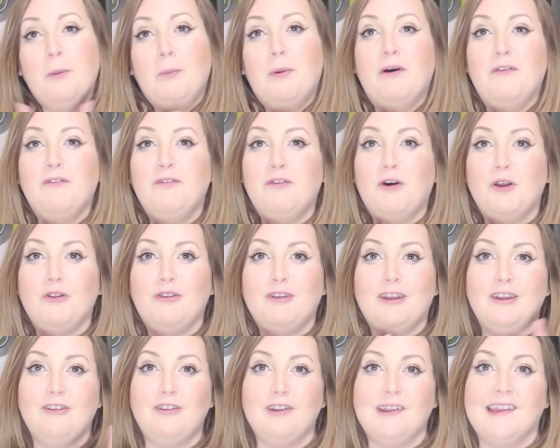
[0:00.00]
but
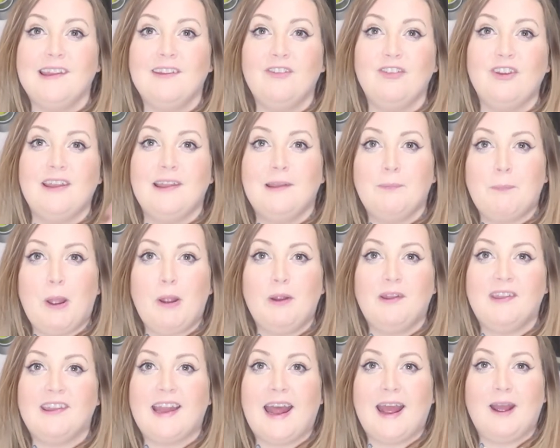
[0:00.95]
unfortunately just as she
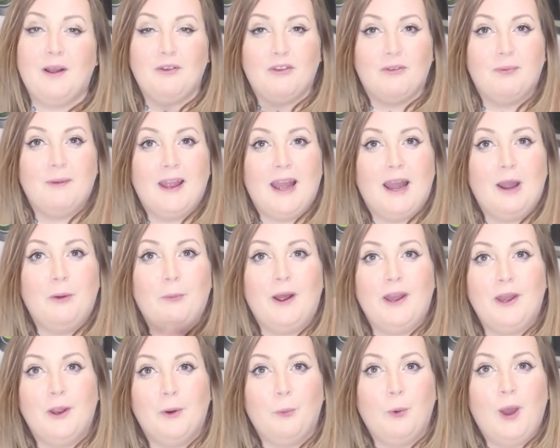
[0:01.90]
posted that out to me I
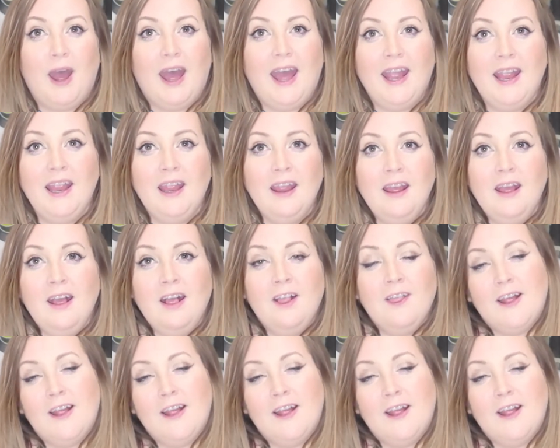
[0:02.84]
went away